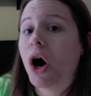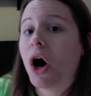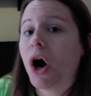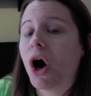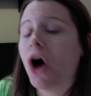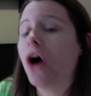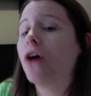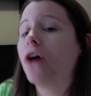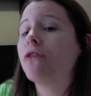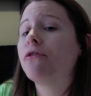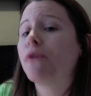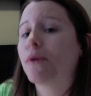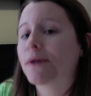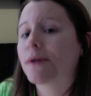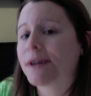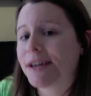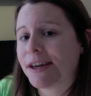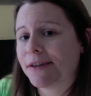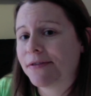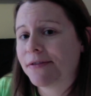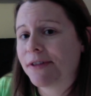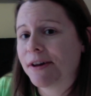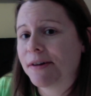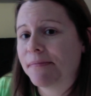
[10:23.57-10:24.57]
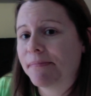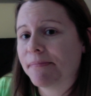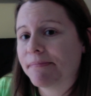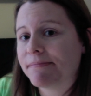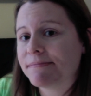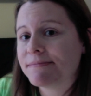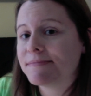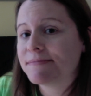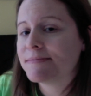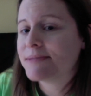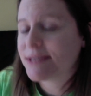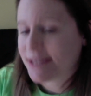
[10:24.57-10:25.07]
All 40 of them
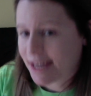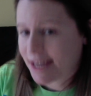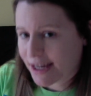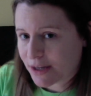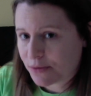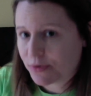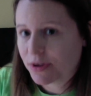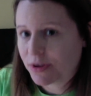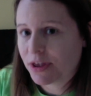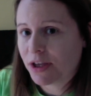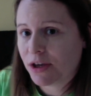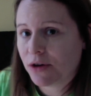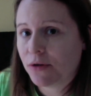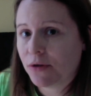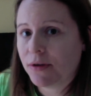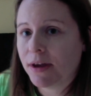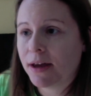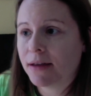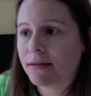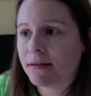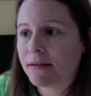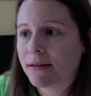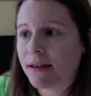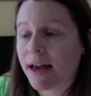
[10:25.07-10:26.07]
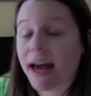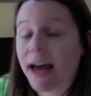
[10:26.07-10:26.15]
stayed with the Union,